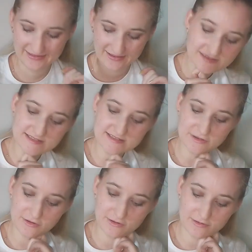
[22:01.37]
This is
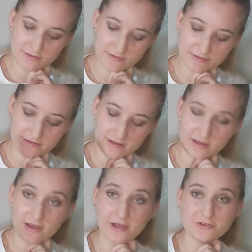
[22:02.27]
on
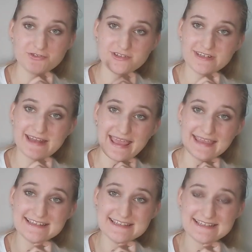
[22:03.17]

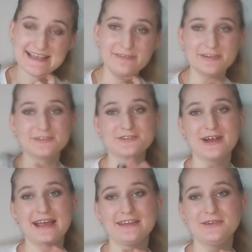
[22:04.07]
187
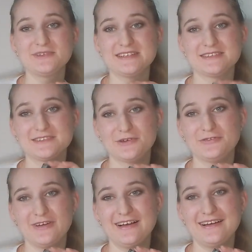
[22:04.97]
tracked uses so
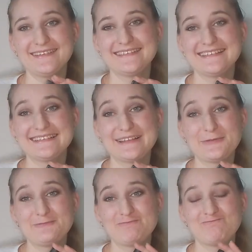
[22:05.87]
far.
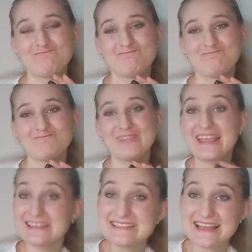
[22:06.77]

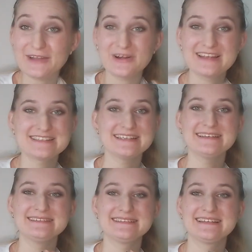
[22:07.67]
Isn't that crazy?
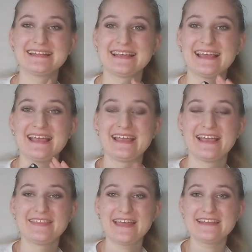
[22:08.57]

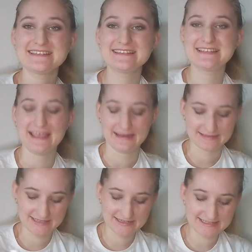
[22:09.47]
That is insane. It's
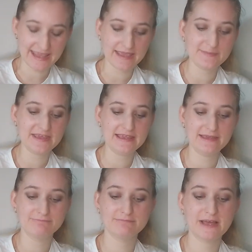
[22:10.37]
going to take me
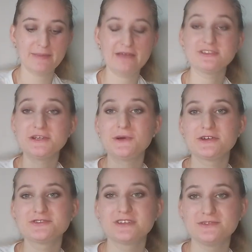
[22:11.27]
about
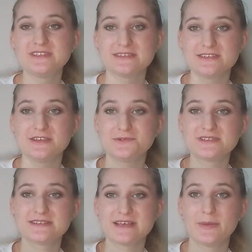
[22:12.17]
200 uses to use
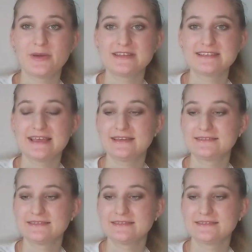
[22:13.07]
this up, I'd say.